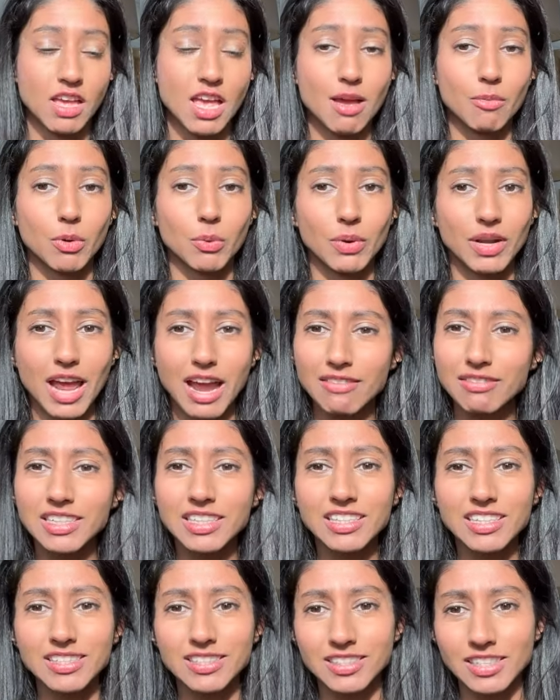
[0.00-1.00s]
But when
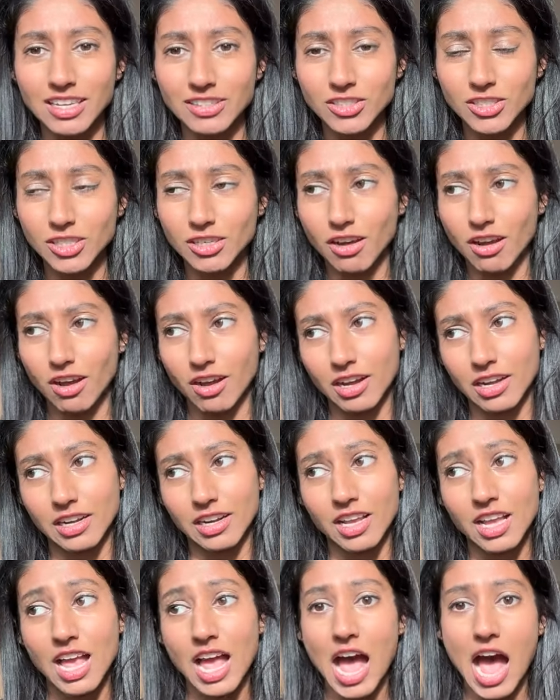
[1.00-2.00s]
everything is centered on
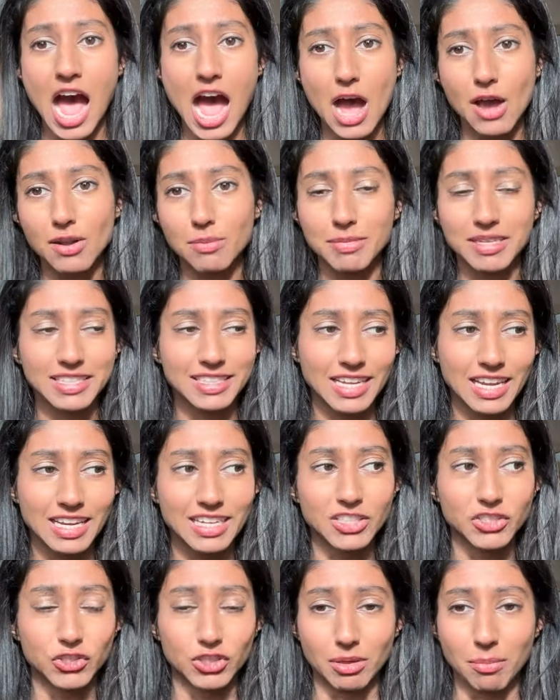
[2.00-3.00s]
how to maintain
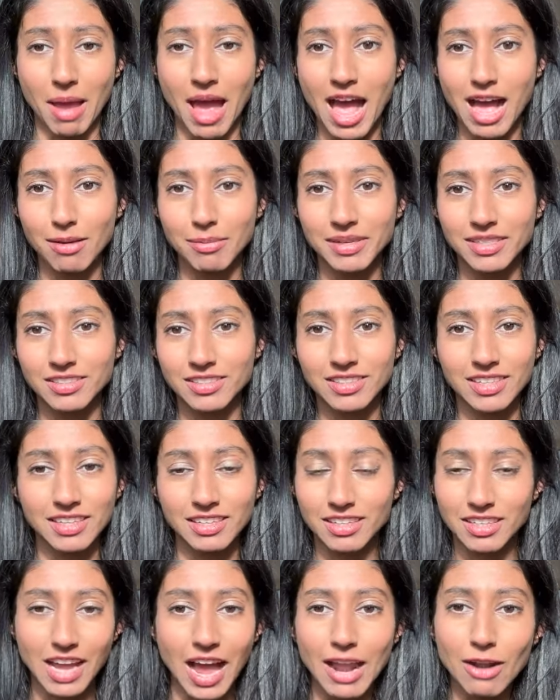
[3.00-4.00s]
a gym habit, it's
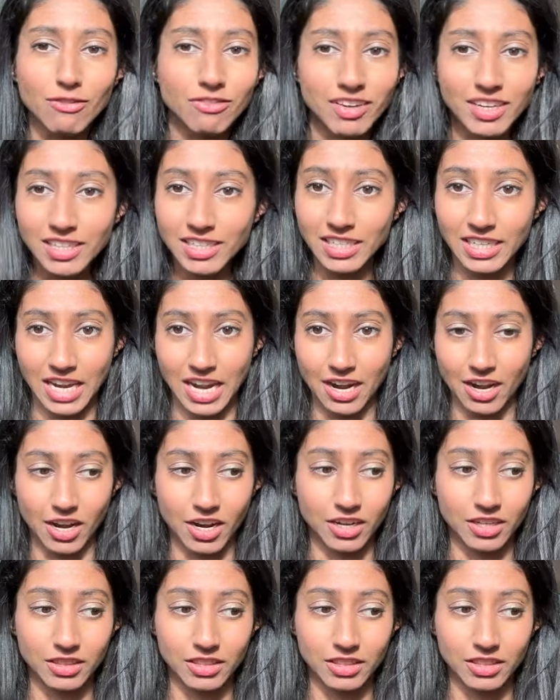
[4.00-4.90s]
like, I don't fucking care.